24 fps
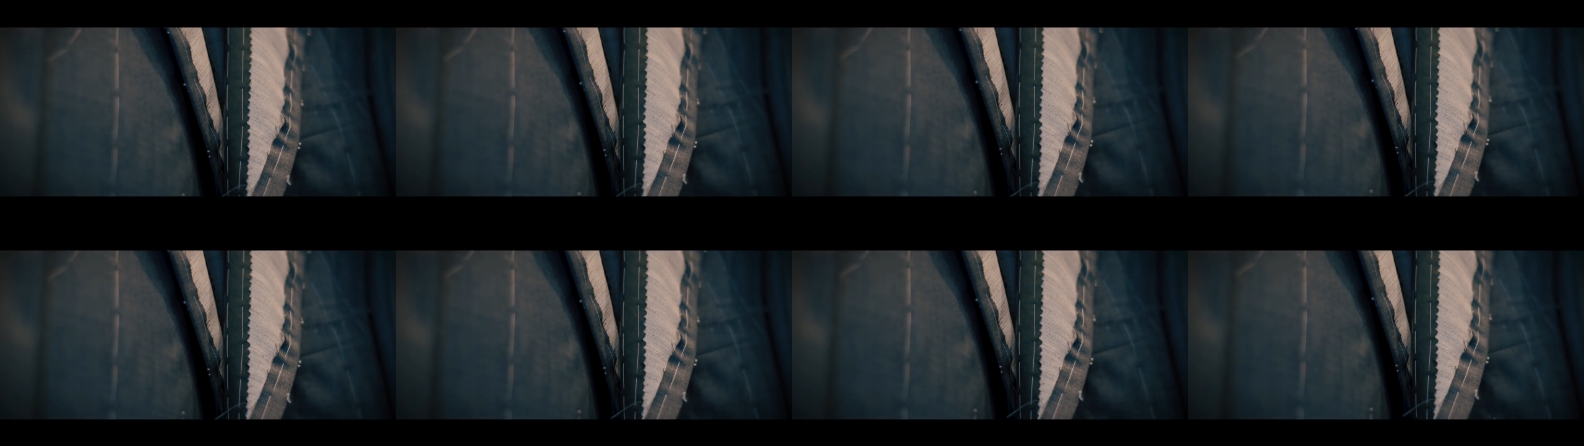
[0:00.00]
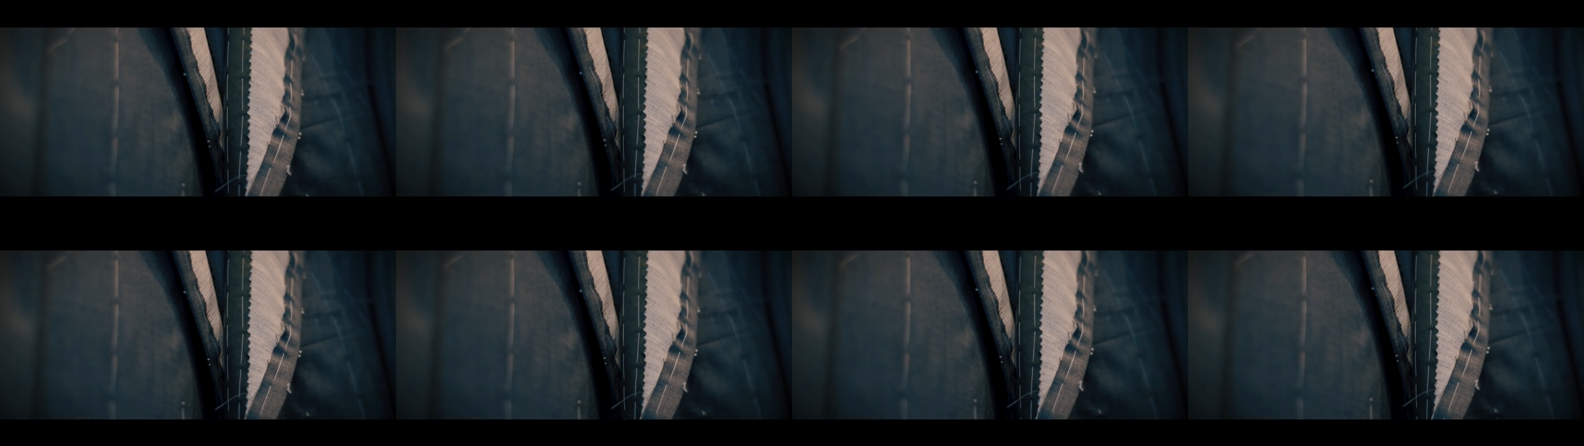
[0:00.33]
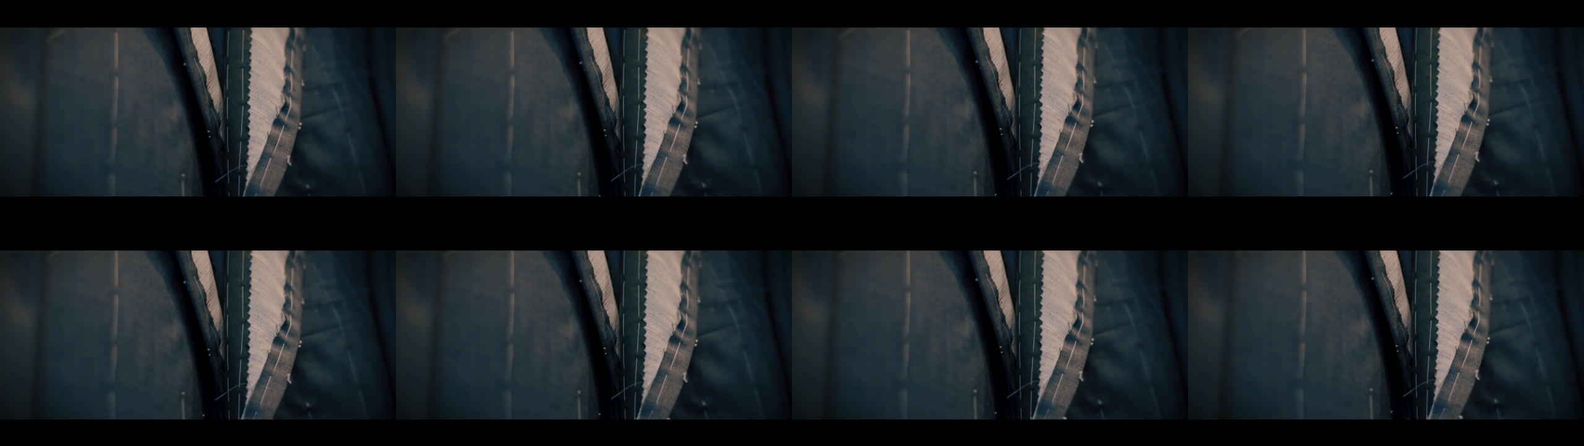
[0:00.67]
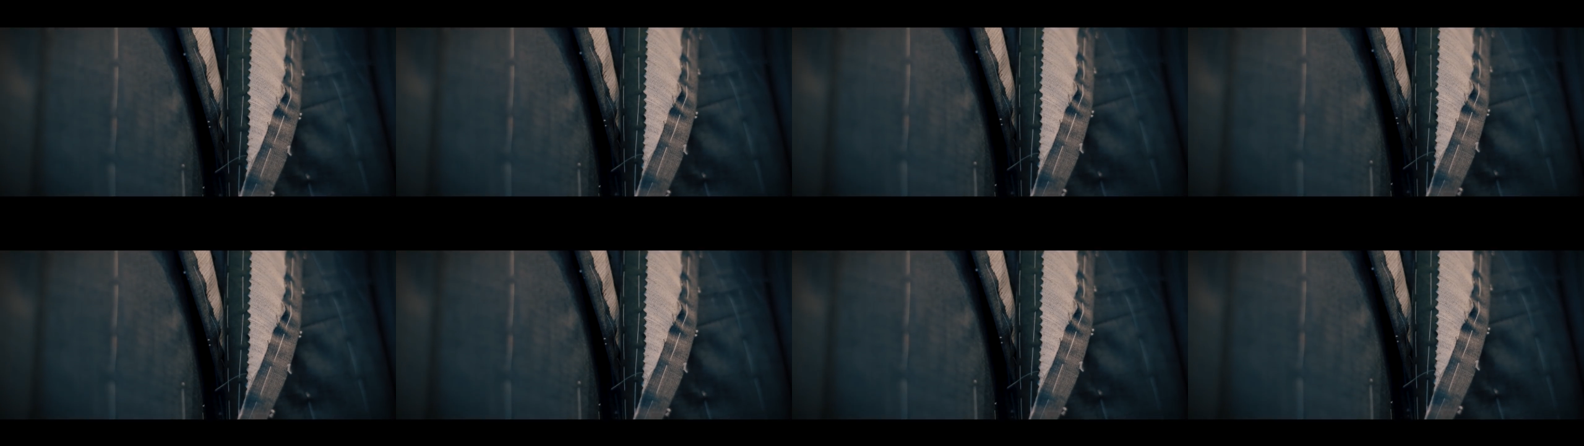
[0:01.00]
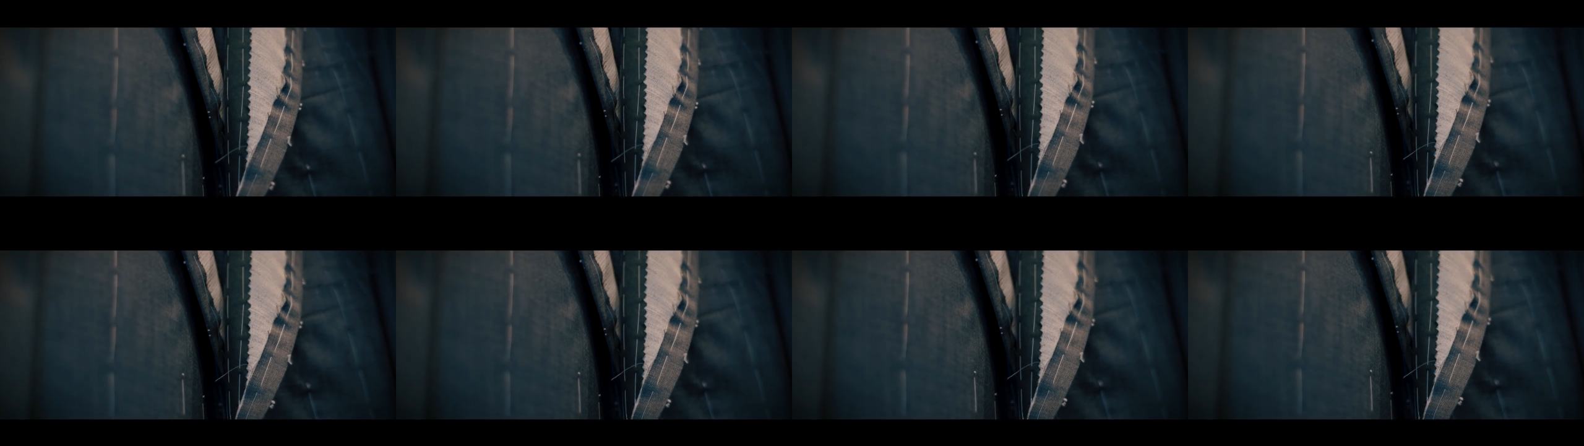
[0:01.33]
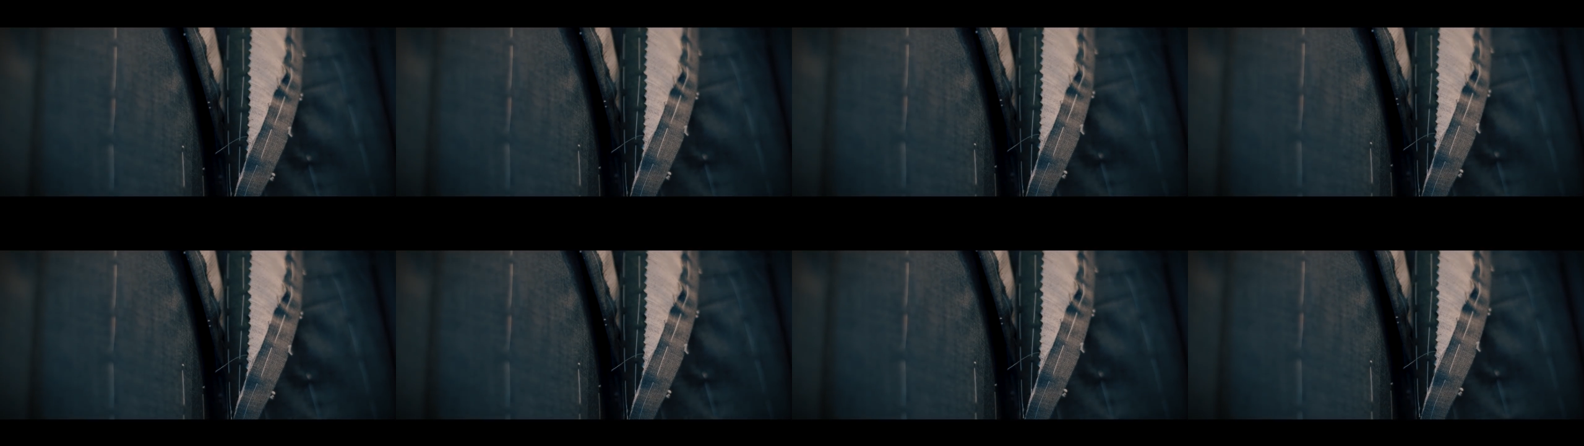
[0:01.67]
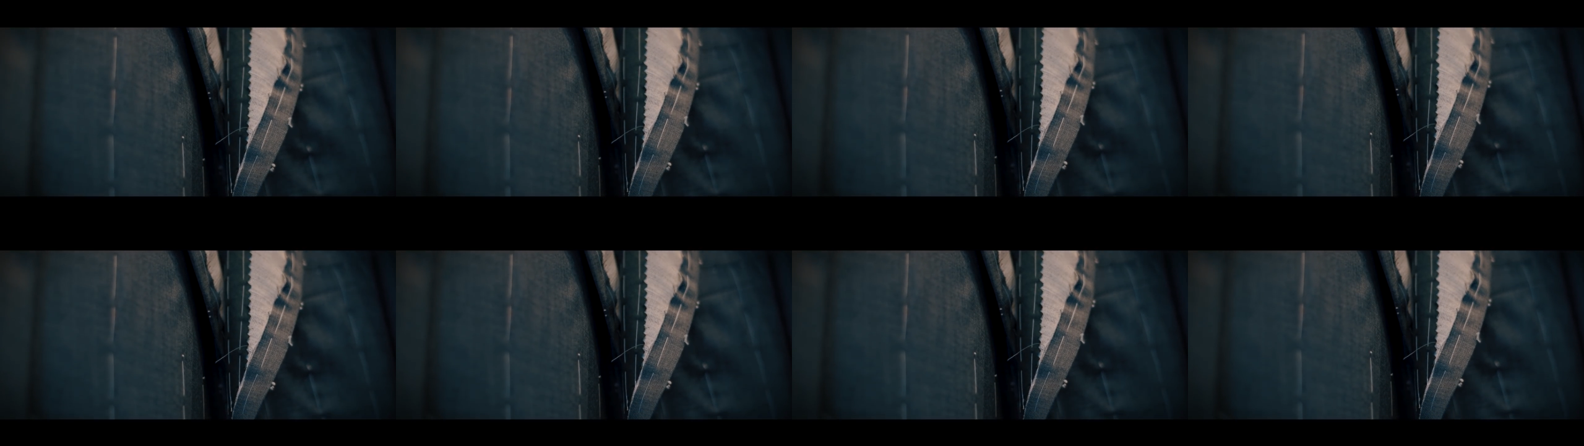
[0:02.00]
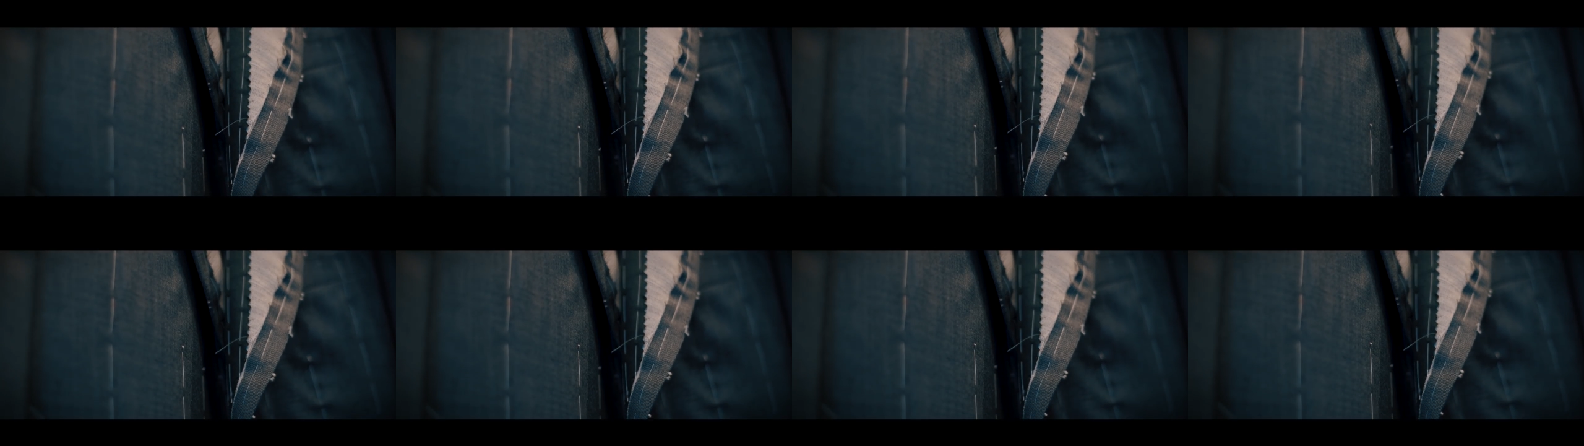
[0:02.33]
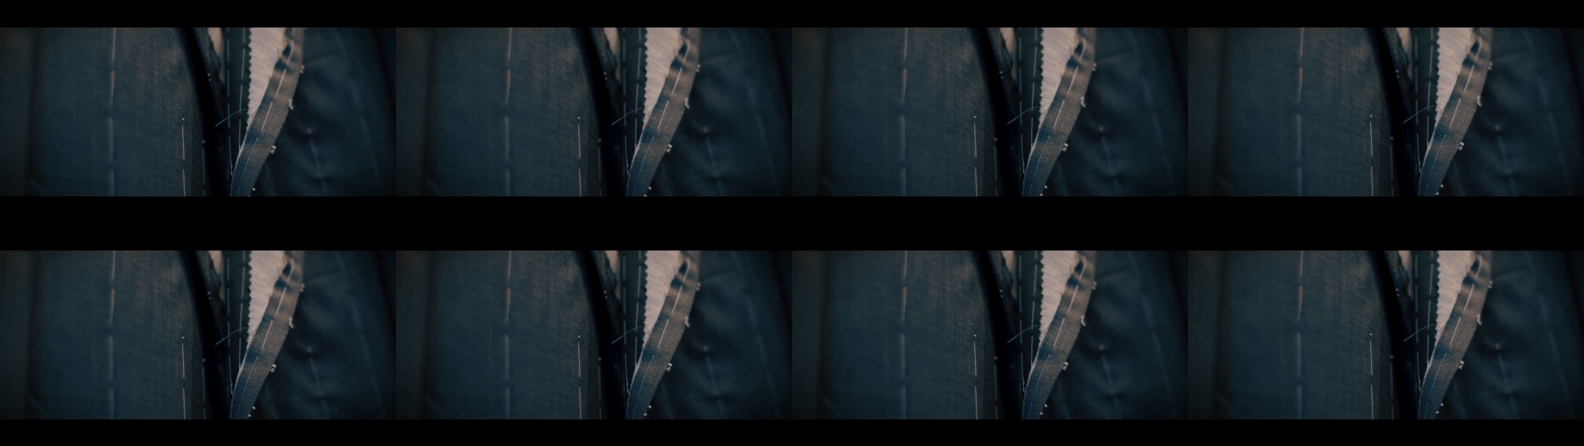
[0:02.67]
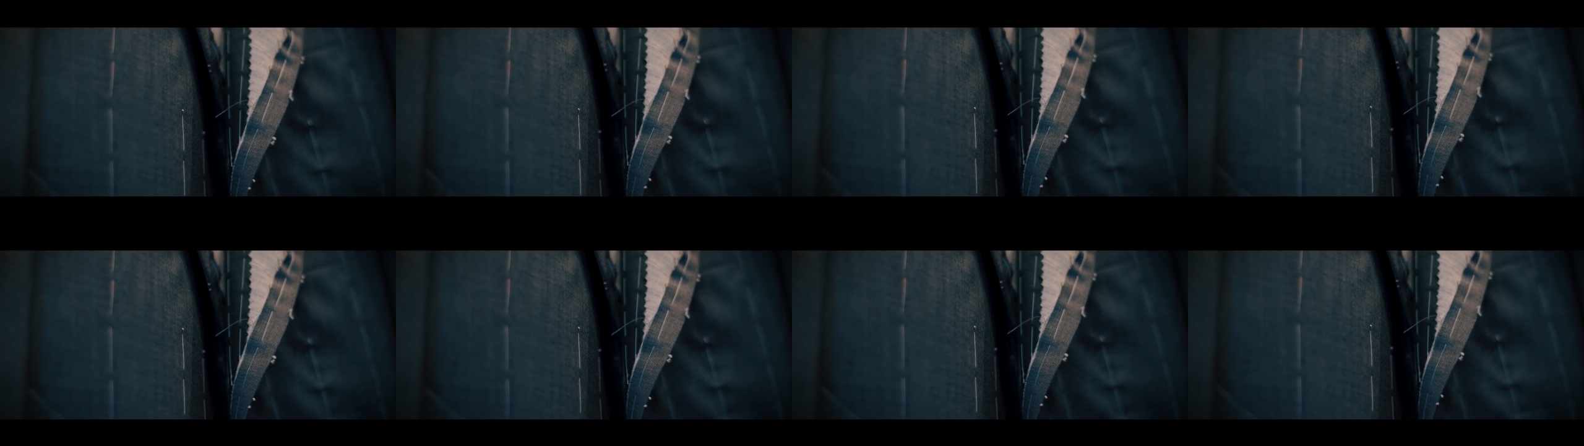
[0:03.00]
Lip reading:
No face is visible, so there are no lips to read.